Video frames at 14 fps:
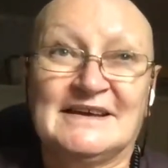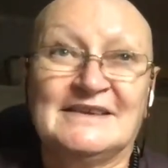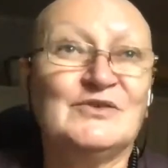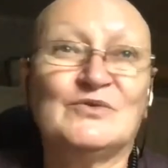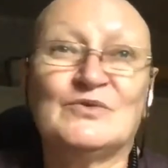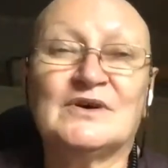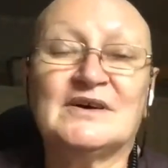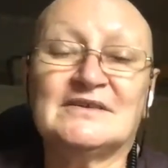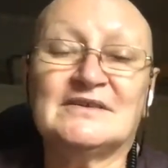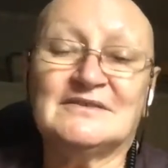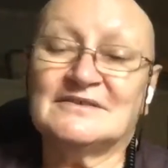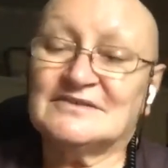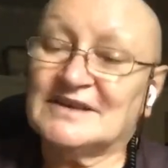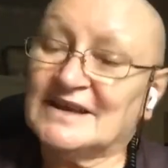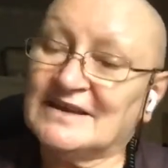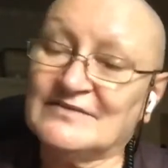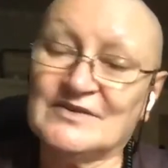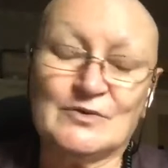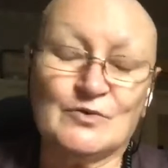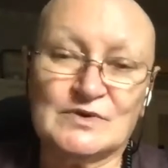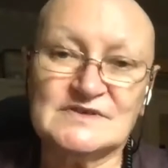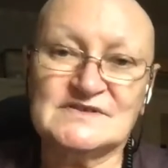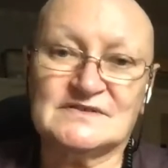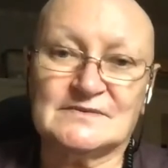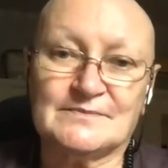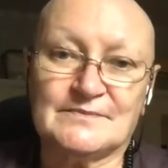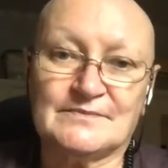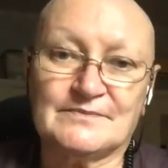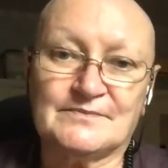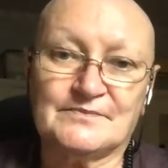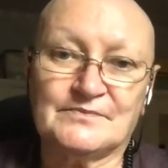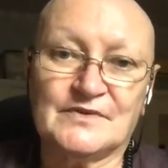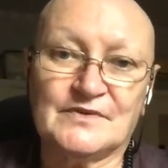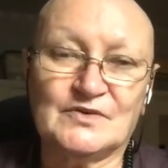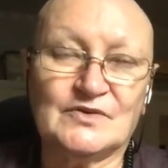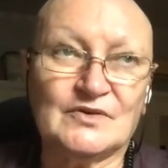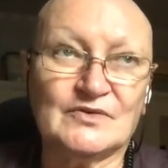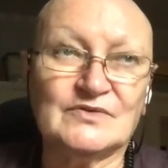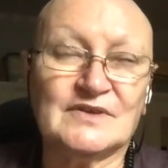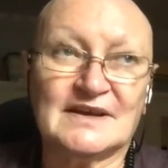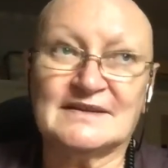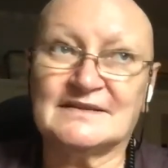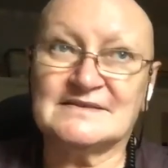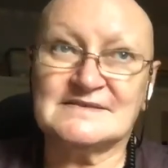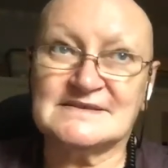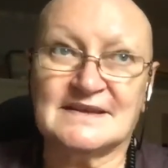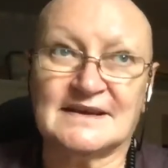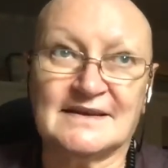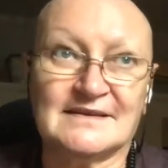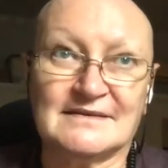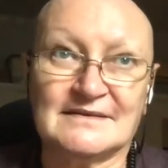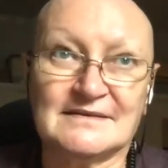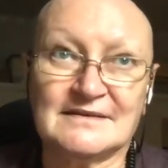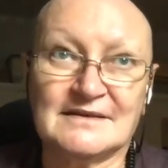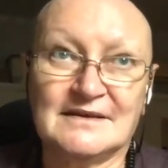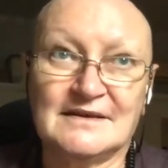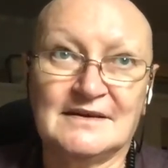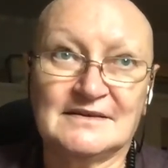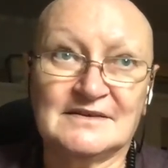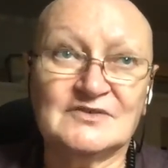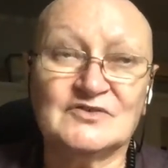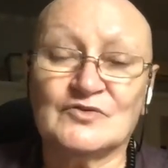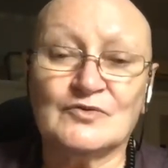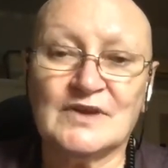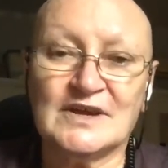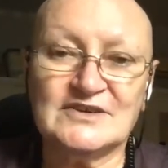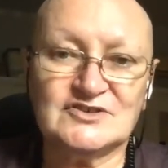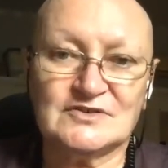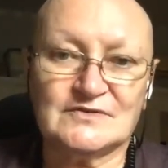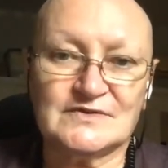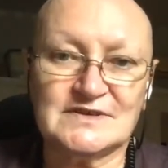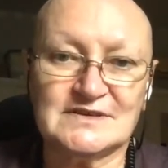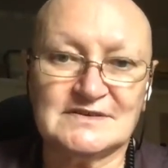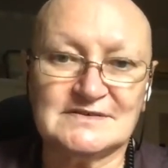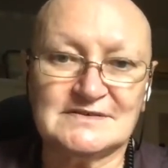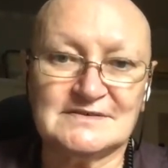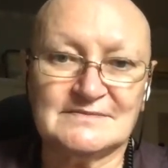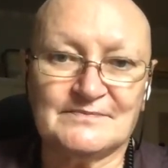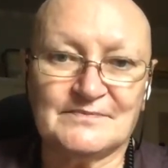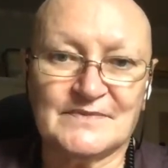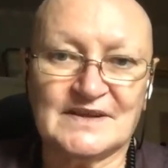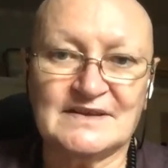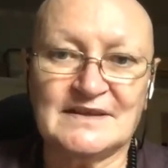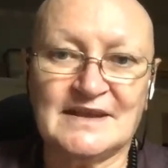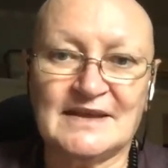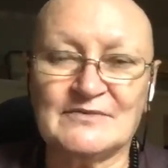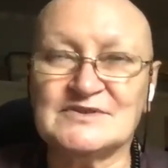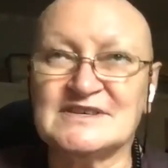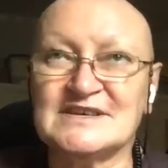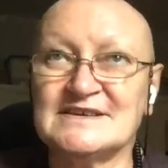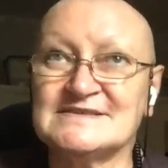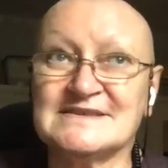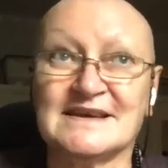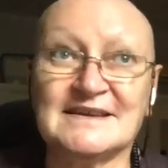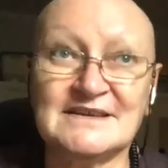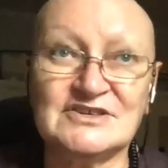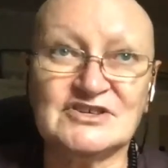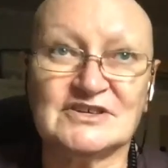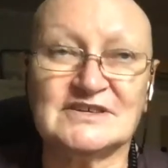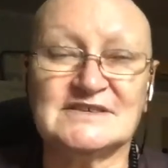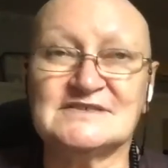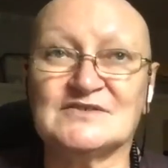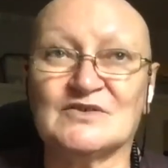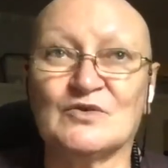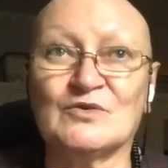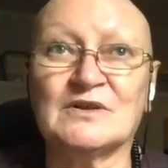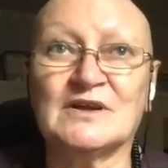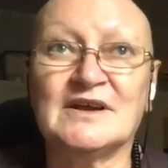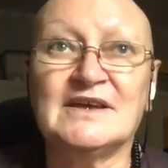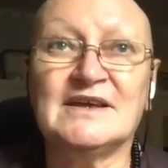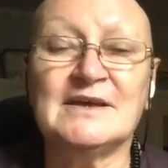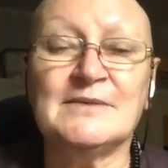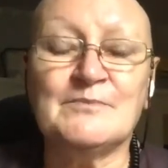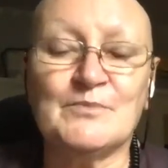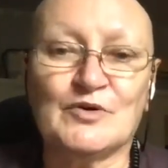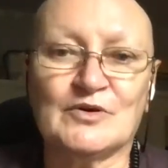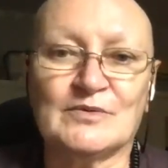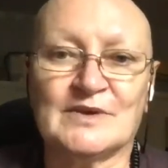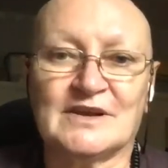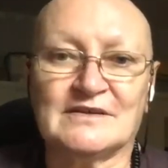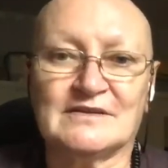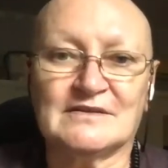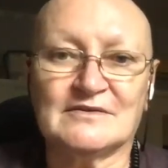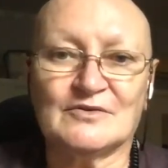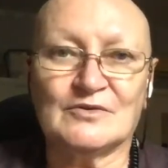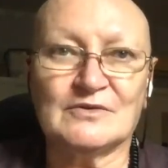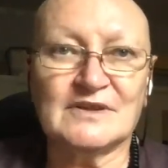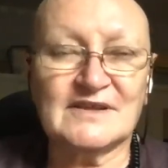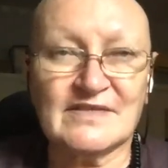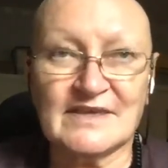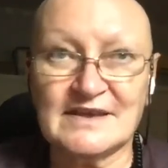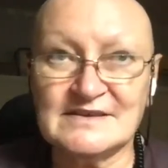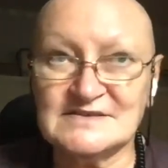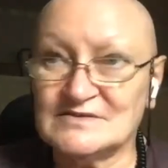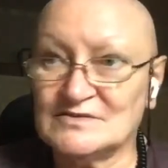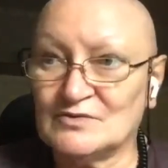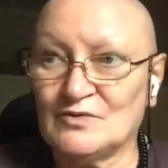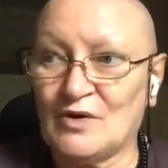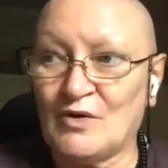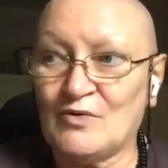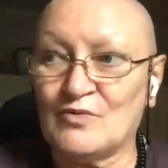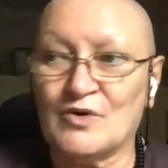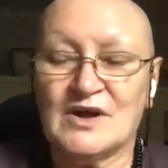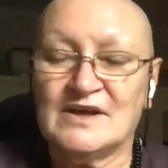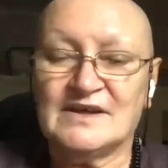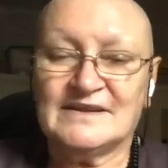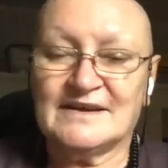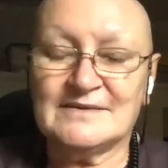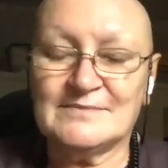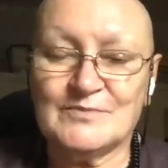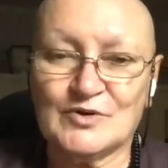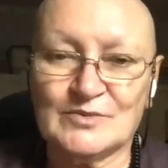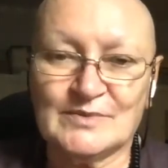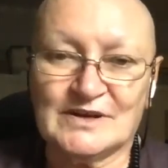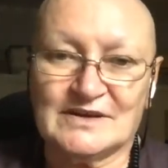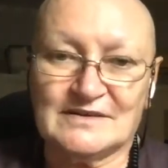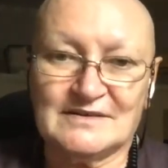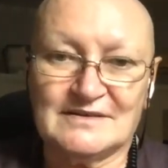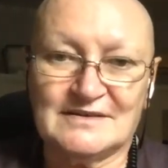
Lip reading: you are not having wisdom. You don't understand the true nature of things, that everything is anicca, it's all impermanent. All the things you owe, they're impermanent.